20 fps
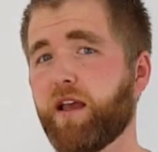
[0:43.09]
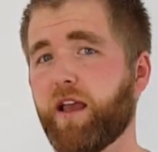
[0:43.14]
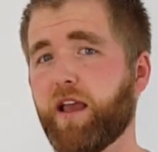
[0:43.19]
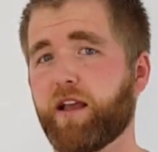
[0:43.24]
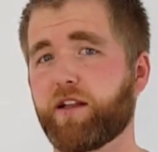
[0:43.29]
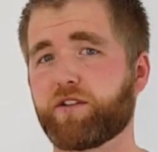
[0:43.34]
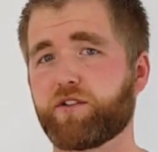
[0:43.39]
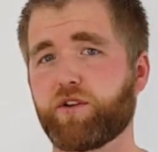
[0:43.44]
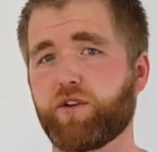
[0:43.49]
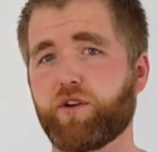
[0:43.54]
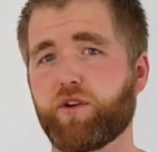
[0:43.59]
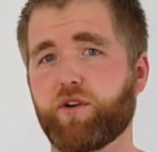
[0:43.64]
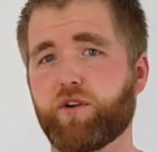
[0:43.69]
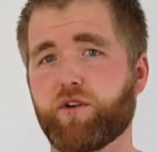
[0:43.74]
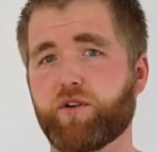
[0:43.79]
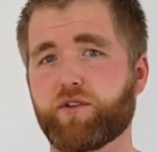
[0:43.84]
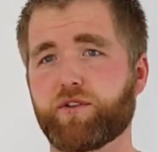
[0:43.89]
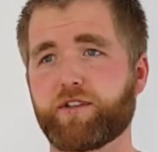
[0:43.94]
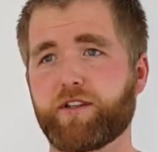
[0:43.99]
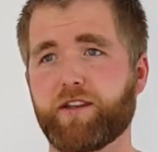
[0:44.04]
And so
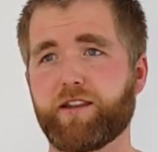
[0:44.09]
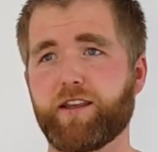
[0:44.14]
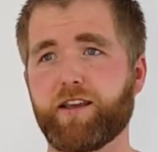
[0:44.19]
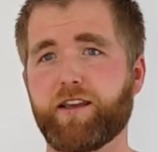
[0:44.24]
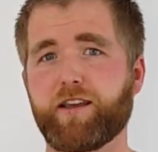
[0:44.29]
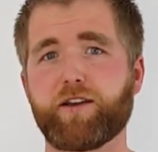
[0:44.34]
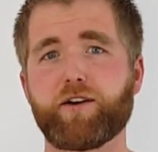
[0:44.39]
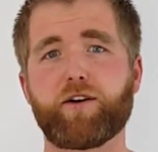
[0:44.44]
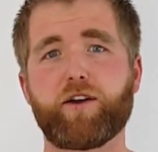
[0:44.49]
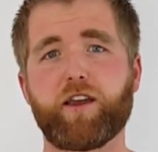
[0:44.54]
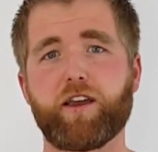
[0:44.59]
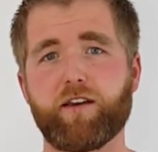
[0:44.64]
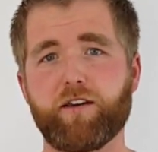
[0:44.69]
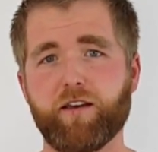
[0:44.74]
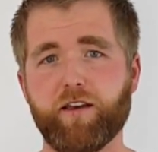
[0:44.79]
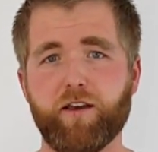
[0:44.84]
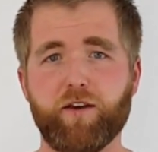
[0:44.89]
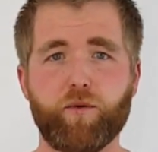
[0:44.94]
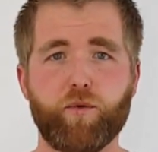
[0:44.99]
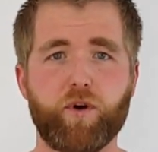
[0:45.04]
you're thinking, okay,
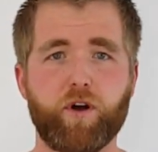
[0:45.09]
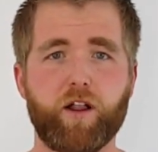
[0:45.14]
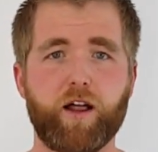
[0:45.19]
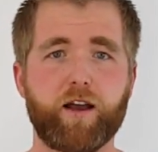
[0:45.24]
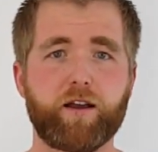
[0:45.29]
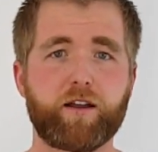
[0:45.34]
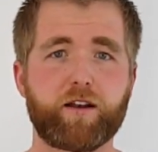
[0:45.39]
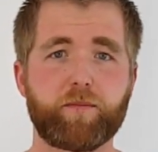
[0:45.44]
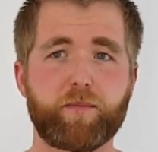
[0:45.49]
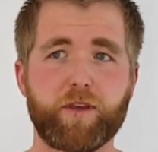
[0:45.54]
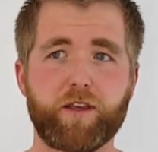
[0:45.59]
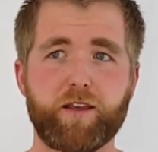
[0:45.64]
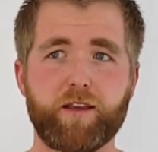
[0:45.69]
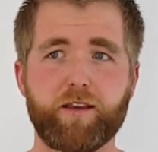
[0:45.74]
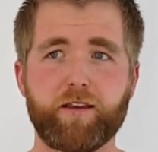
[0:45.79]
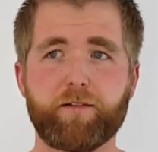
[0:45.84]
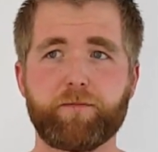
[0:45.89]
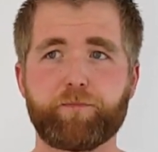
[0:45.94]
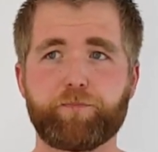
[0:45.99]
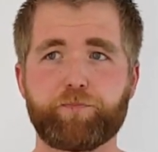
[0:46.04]
well, I'm